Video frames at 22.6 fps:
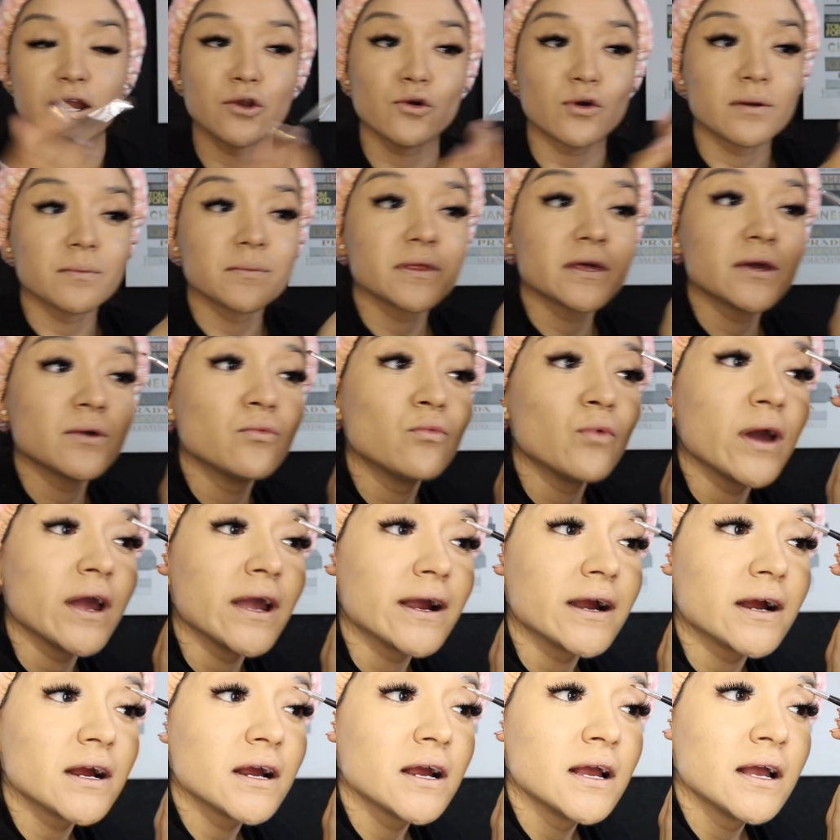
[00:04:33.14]
normally
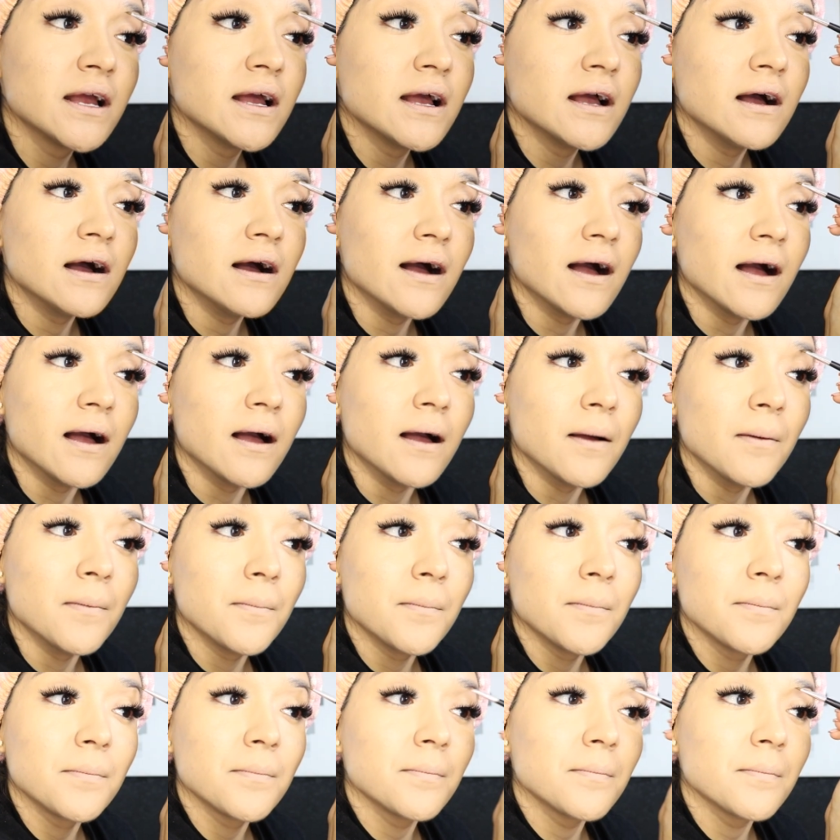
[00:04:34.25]
wear. Um,
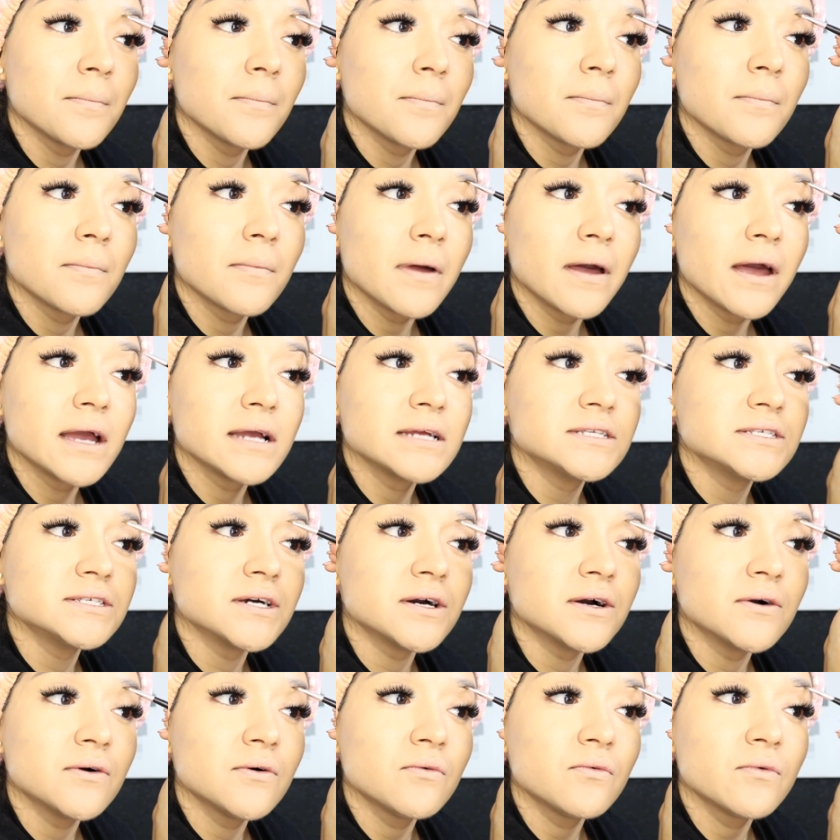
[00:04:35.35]
I
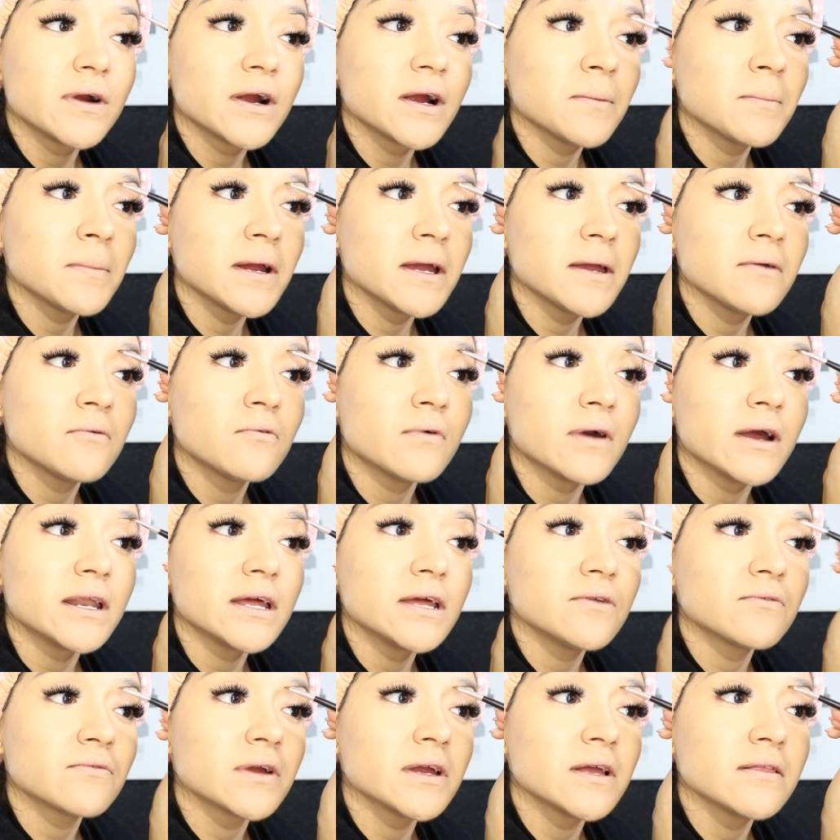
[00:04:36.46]
don't wear my
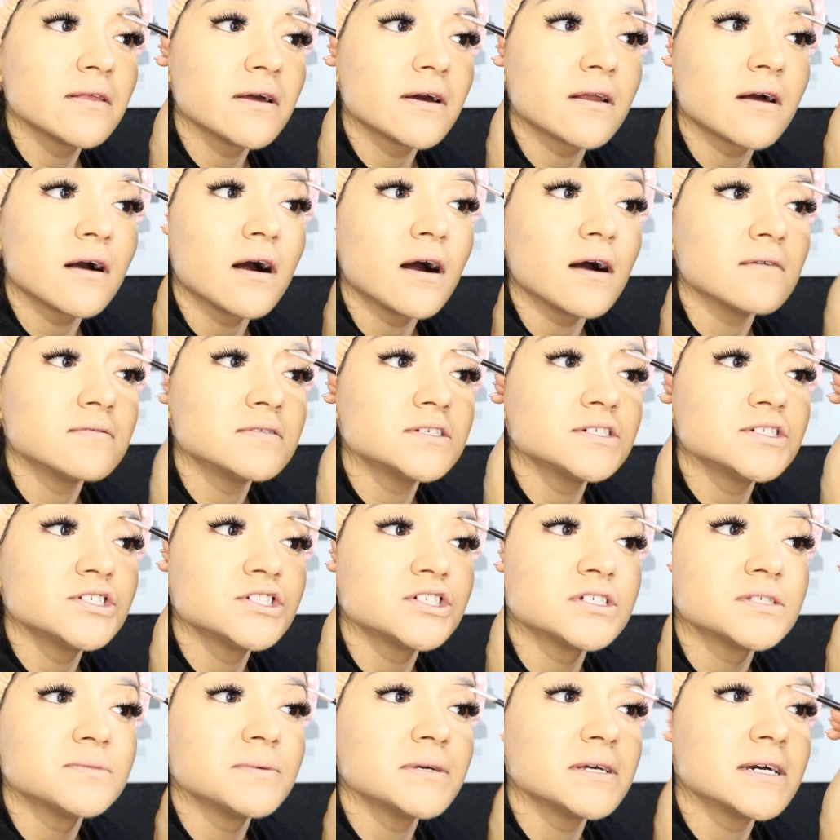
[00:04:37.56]
wedding ring that often
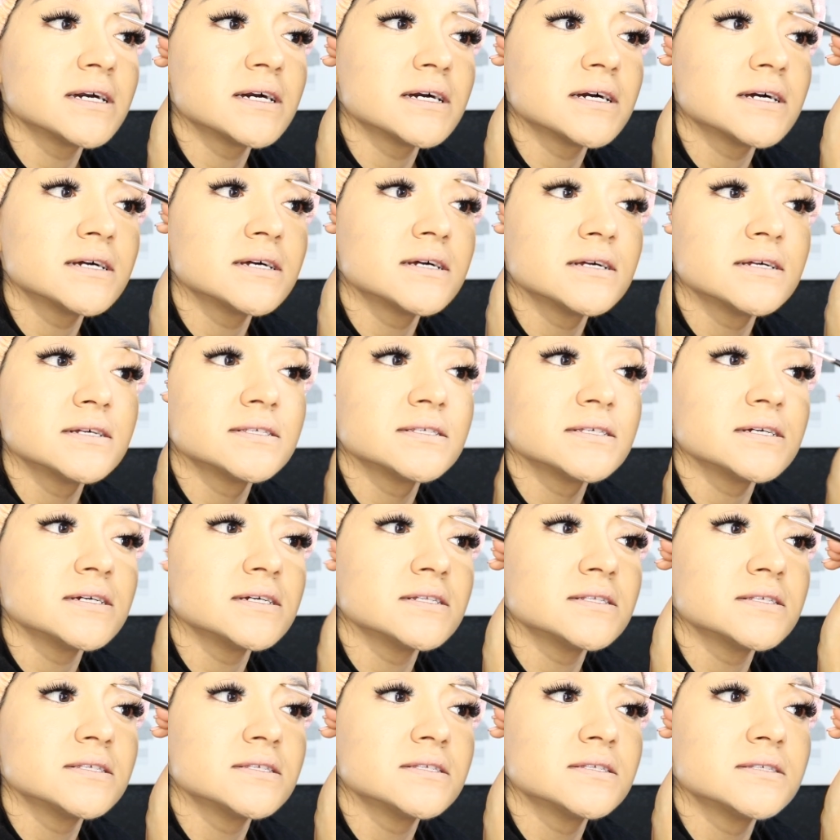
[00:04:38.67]
just because
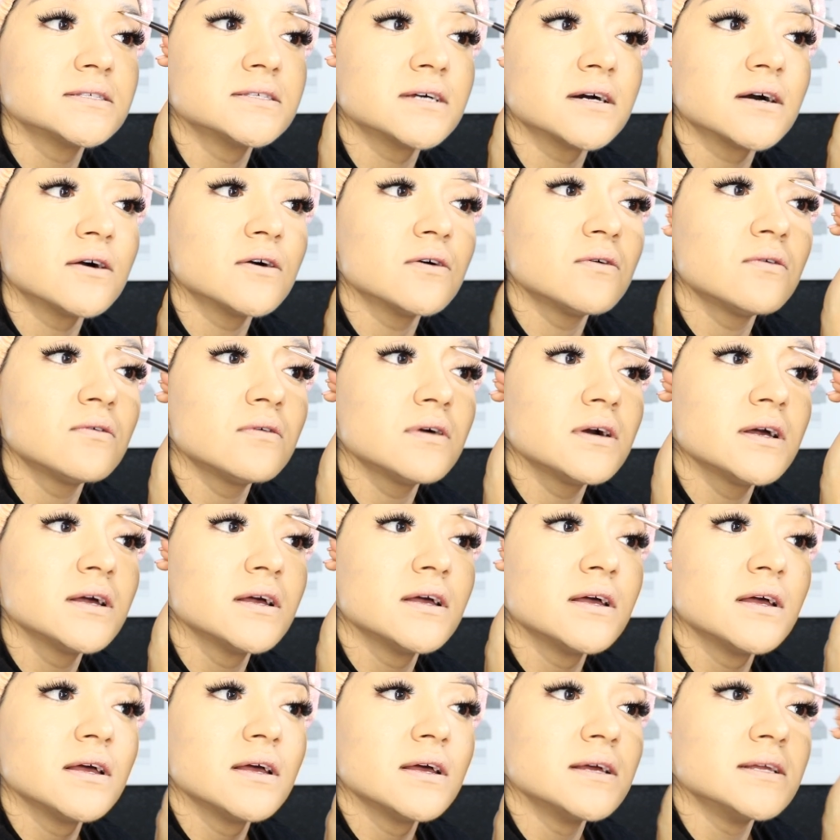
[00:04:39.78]
it's so
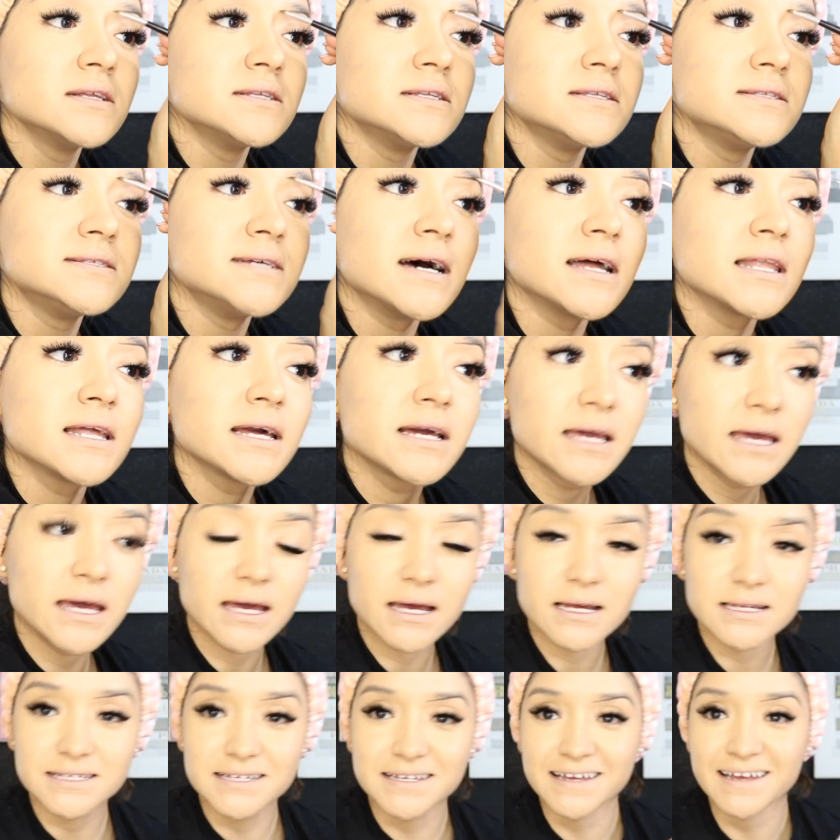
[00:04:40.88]

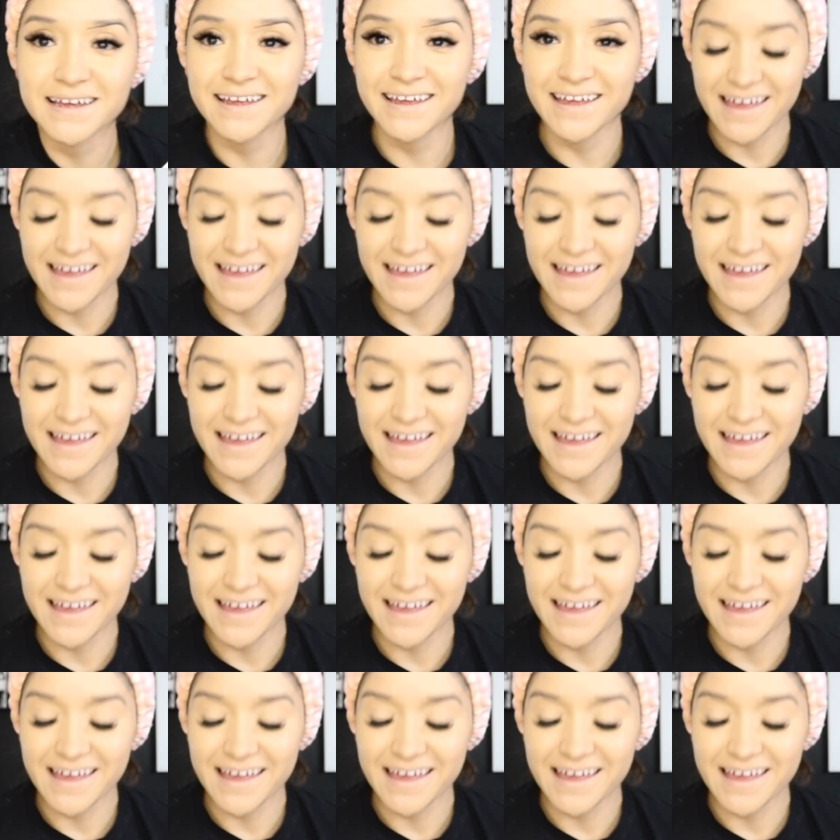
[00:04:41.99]
delicate